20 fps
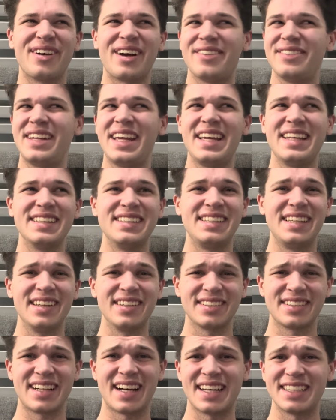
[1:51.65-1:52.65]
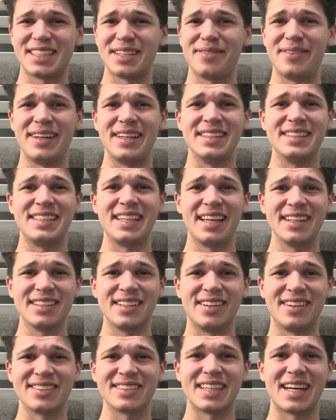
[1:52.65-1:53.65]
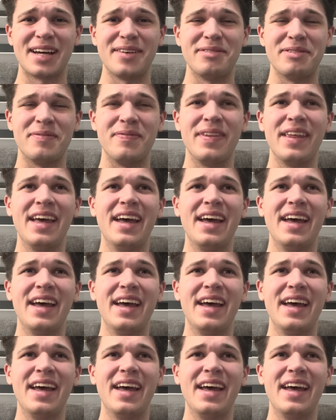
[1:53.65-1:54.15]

I've taken sales class, I've been in sales a long time, and